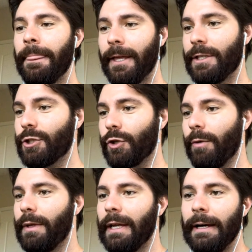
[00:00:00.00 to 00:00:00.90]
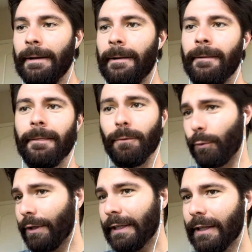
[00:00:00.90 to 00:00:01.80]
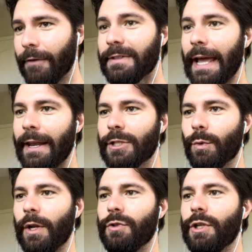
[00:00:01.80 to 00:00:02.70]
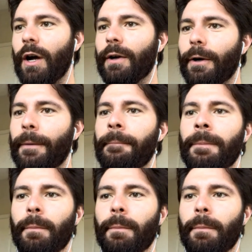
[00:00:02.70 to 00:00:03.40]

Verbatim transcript: in Serbia really loved tennis when he was younger,